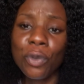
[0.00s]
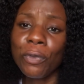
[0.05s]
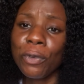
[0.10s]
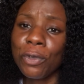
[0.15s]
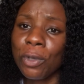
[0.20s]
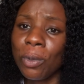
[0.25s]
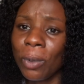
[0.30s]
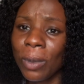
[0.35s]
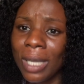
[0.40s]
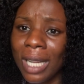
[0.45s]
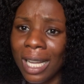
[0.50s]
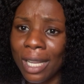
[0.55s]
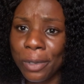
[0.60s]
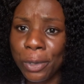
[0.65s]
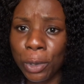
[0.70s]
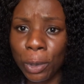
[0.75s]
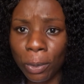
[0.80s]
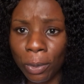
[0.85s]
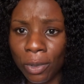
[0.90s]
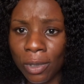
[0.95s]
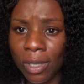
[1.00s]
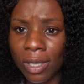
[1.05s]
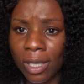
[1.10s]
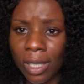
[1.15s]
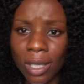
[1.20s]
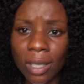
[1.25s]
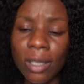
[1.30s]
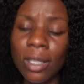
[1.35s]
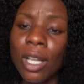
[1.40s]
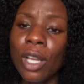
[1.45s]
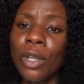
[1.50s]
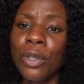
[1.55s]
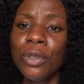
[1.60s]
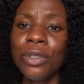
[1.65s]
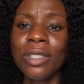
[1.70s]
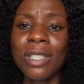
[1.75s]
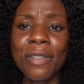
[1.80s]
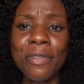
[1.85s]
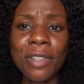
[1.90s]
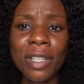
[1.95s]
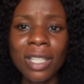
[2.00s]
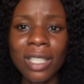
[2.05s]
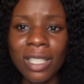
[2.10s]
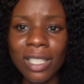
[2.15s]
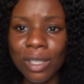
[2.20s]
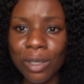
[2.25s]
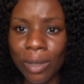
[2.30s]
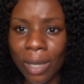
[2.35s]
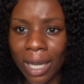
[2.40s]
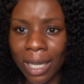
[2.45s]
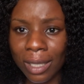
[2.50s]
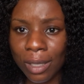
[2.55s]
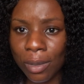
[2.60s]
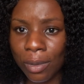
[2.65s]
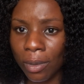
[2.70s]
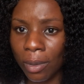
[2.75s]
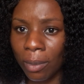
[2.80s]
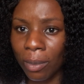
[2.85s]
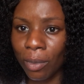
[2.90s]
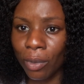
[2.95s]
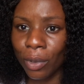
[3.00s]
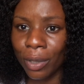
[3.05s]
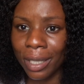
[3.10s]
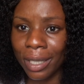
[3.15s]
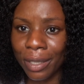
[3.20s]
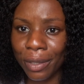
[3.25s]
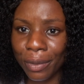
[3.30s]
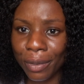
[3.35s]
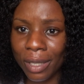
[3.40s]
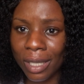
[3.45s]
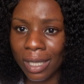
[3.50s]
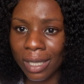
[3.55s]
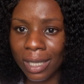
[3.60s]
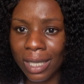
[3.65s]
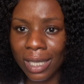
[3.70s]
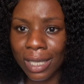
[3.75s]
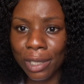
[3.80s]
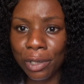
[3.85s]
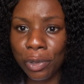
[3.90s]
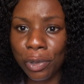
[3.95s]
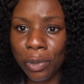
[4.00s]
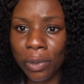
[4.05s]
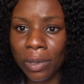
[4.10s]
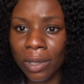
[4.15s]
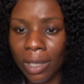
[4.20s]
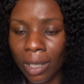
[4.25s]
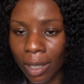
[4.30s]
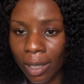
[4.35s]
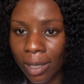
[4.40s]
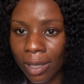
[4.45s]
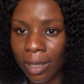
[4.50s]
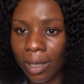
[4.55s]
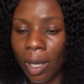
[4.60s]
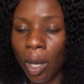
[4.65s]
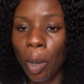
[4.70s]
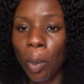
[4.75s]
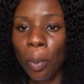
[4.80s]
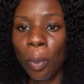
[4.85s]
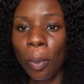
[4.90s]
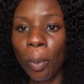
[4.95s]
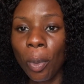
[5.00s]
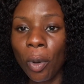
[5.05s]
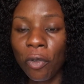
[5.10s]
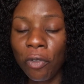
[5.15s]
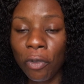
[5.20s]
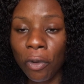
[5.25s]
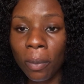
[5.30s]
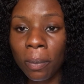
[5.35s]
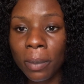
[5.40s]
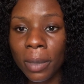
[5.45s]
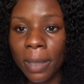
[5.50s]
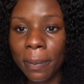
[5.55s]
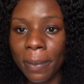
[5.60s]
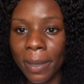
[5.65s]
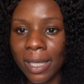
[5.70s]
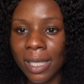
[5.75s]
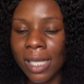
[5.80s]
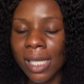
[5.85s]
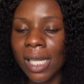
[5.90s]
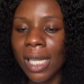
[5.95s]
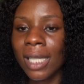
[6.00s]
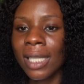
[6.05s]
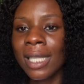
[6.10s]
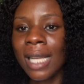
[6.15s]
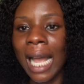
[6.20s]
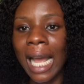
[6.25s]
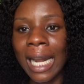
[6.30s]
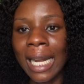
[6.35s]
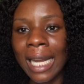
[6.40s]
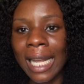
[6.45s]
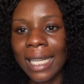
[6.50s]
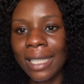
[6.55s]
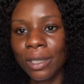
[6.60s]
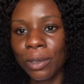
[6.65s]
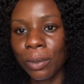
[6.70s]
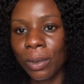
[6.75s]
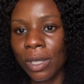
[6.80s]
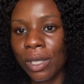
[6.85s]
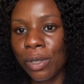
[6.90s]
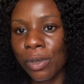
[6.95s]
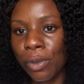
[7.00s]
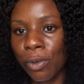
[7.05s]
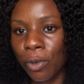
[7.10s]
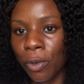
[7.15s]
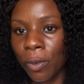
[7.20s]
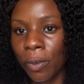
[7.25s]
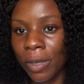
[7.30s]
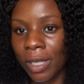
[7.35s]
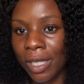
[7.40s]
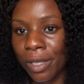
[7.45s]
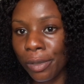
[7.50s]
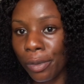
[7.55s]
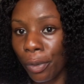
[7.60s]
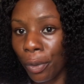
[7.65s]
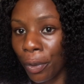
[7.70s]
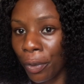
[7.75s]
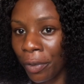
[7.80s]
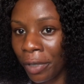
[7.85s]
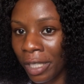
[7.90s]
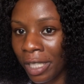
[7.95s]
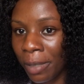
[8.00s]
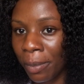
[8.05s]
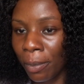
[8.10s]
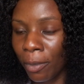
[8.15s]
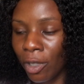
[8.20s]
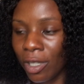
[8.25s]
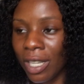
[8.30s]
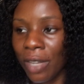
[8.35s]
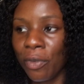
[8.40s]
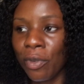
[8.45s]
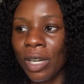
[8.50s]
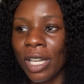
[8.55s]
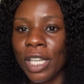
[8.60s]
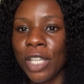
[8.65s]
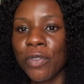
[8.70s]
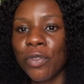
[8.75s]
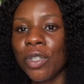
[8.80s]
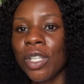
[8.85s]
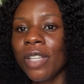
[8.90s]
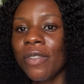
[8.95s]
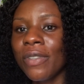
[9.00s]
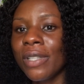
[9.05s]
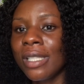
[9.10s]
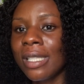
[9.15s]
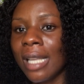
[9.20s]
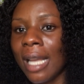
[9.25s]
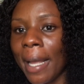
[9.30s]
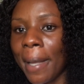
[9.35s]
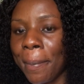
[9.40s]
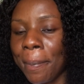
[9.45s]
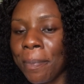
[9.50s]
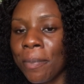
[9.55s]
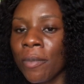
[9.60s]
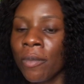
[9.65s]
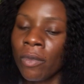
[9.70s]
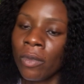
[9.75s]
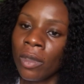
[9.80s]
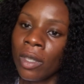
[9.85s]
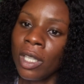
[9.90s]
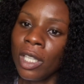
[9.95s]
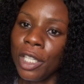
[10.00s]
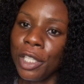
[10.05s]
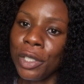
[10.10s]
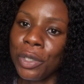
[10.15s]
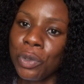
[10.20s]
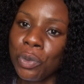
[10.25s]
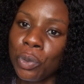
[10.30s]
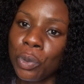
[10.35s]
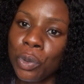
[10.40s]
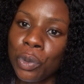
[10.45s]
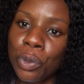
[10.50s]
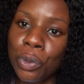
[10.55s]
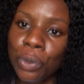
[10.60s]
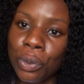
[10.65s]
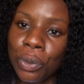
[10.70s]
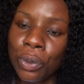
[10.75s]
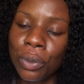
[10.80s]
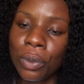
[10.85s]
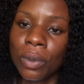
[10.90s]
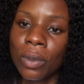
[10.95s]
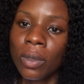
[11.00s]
for someone that has stubborn skin, you definitely need to add some more ingredients into this. But for me personally, I like the way the scrub is already, because I feel like if you give it time, it will do,